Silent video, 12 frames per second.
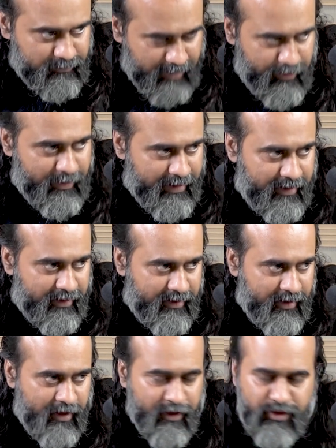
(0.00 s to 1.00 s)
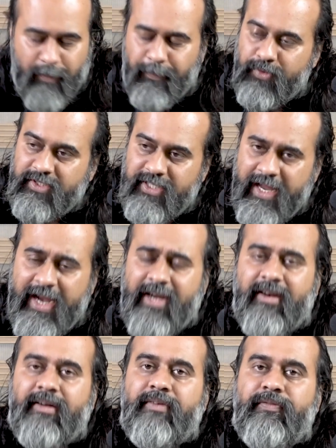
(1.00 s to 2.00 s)
Are you getting it? So
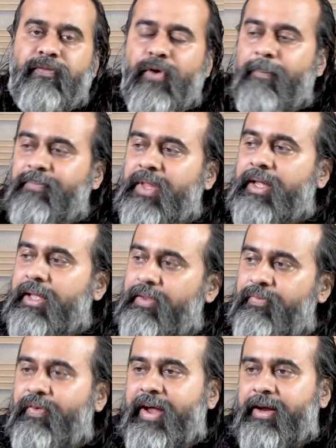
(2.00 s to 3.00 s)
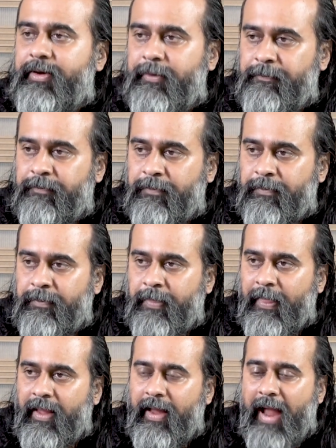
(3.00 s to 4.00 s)
proceed from the effect
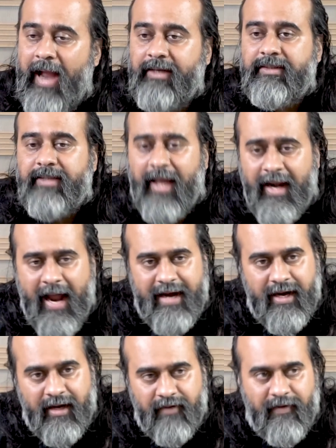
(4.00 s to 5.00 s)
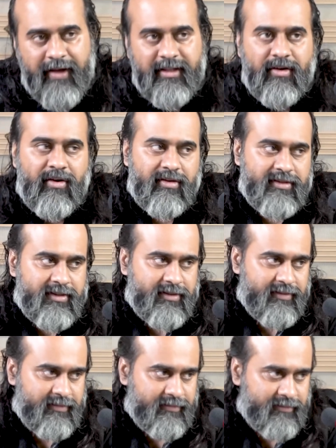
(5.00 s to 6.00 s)
and then identify the
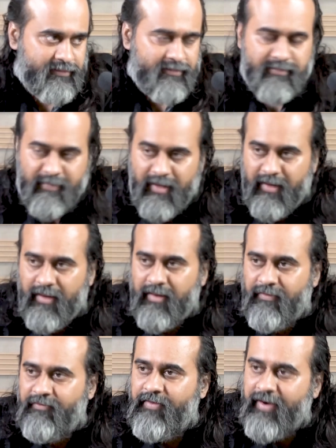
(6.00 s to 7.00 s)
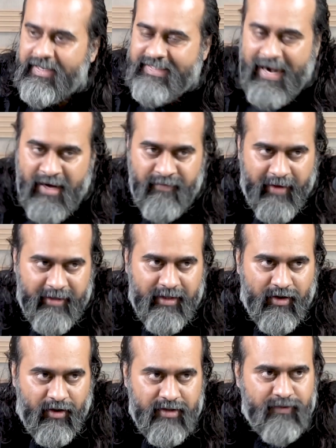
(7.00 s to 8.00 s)
cause. When I say identify the
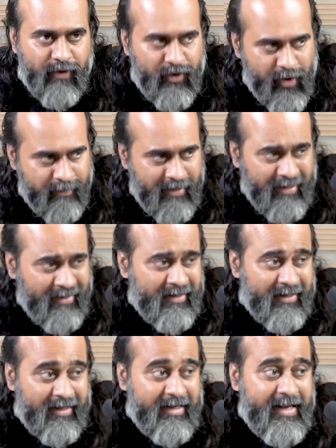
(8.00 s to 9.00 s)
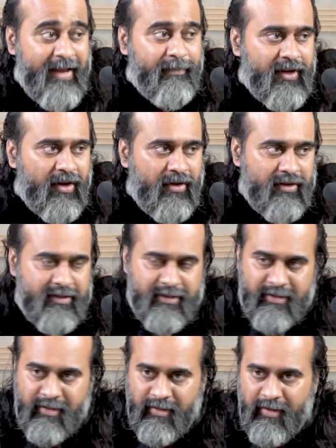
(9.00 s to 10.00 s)
cause, what do I mean? Name the
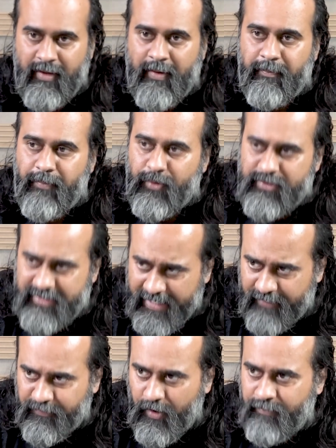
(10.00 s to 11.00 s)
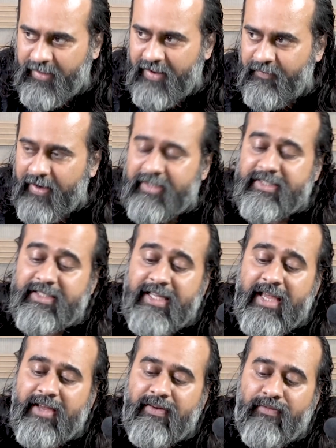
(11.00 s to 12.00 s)
cause. Proceed from the effect,
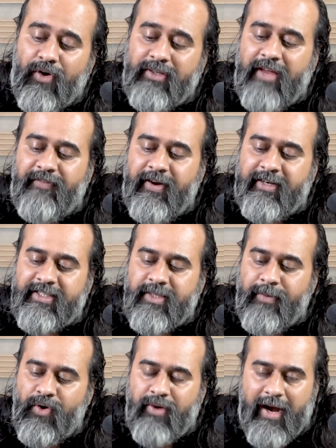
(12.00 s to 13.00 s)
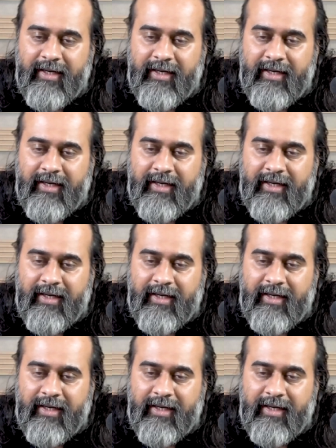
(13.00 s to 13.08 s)
see what the effect is about.